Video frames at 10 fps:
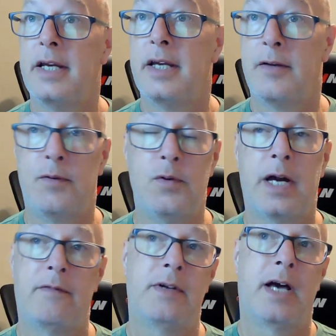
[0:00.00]
If you
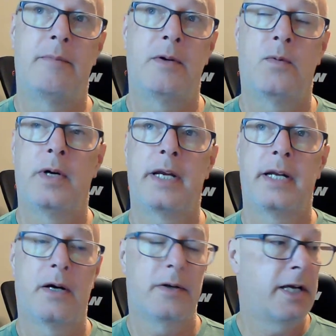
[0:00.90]
have not been
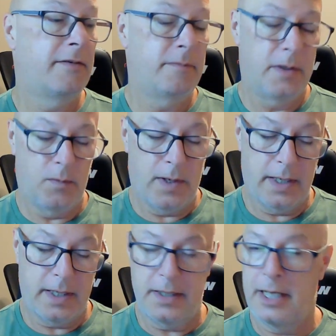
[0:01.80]
working out, you haven't been
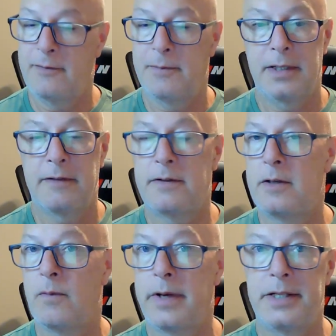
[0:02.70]
walking, you haven't been
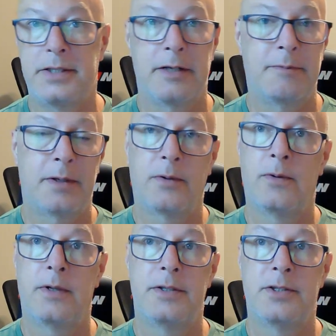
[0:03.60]
lifting weights, you haven't been
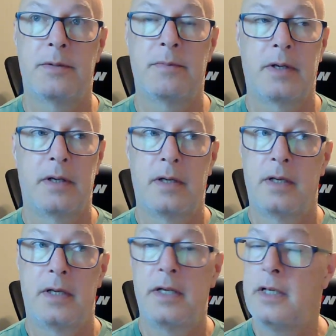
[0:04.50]
going to the gym,
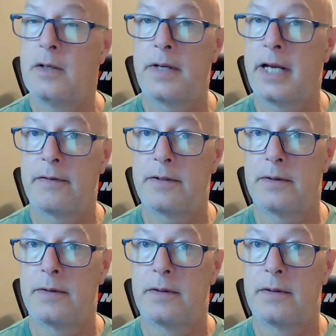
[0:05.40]
you don't have to.